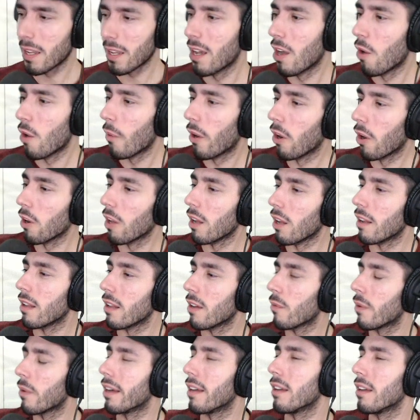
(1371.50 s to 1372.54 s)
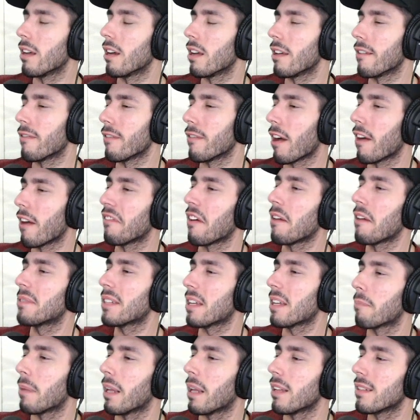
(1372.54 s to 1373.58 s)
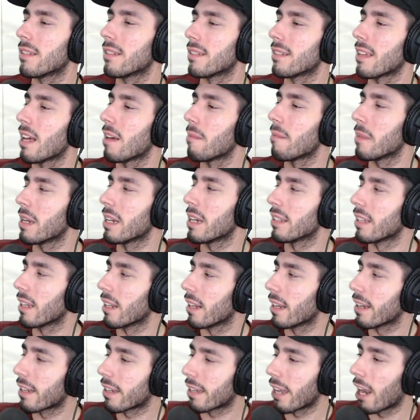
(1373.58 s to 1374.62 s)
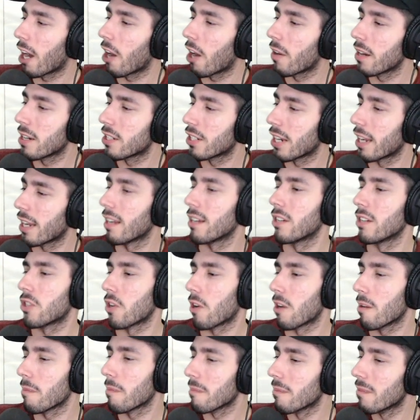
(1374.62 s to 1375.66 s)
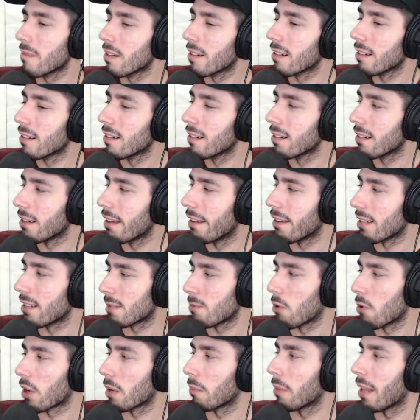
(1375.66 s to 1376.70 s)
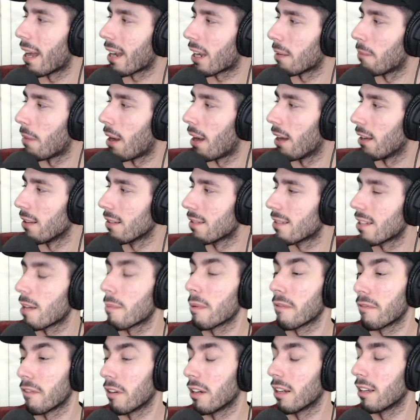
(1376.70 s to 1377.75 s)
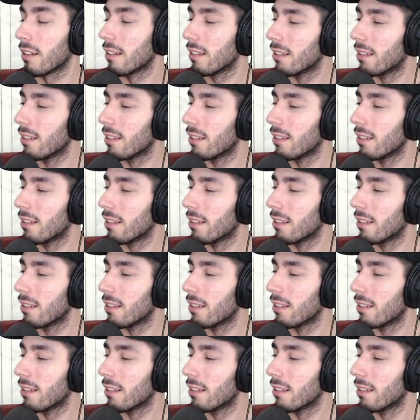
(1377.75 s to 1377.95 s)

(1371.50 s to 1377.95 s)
Wait, hold on. Wait, if I'm Skip Bayless, does that mean that like Gary, Shannon Sharp, and Smoking Black and Milds? That'd be funny.